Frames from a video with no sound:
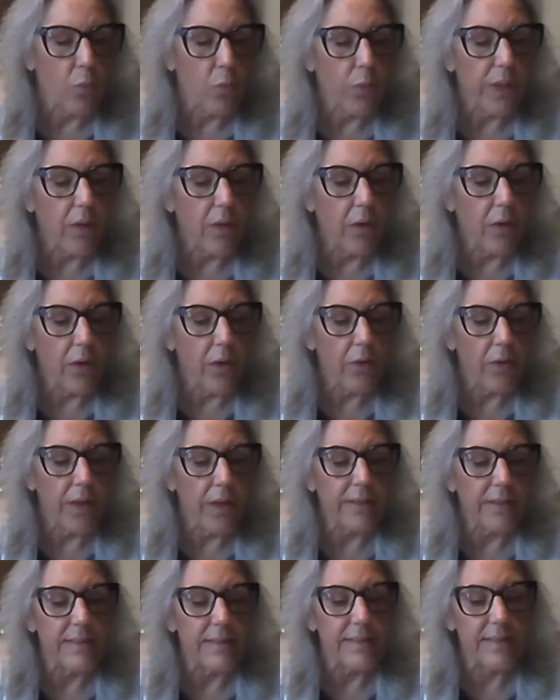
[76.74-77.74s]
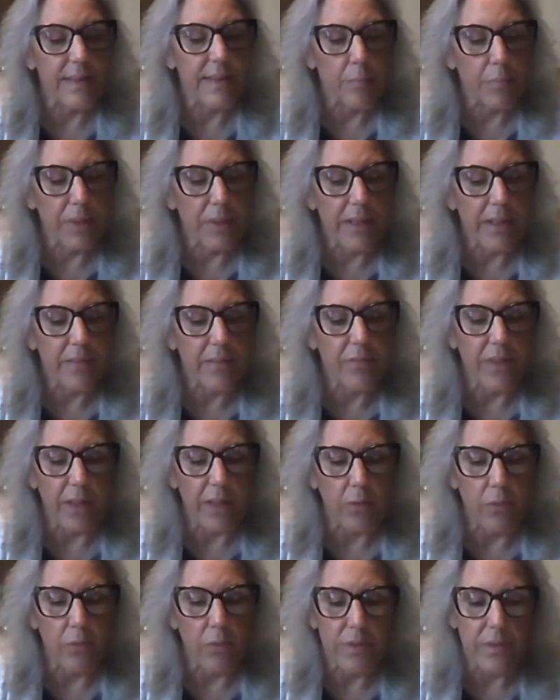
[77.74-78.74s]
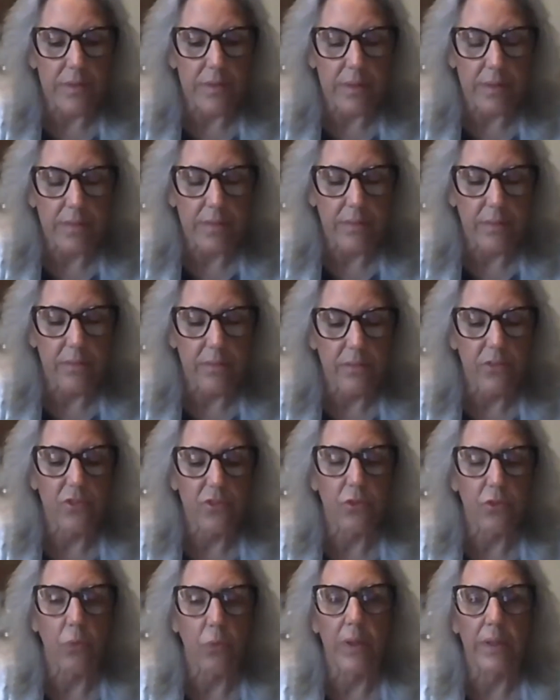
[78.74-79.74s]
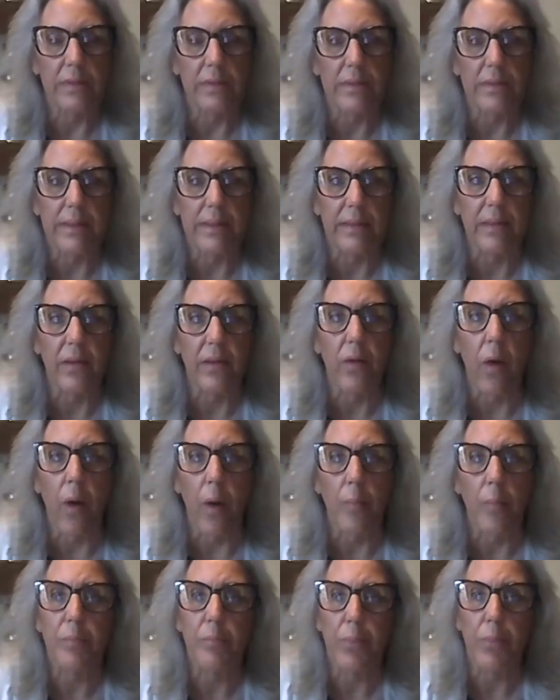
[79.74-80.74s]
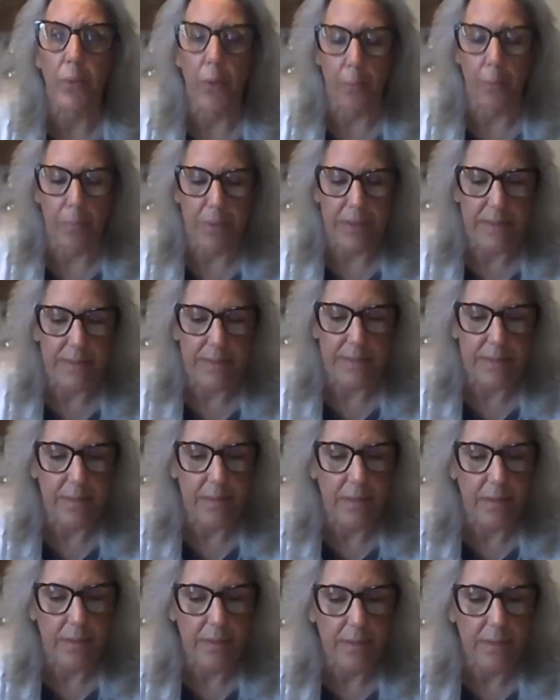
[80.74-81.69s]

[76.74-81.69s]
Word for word: We are an assembly of equals joined in common purpose,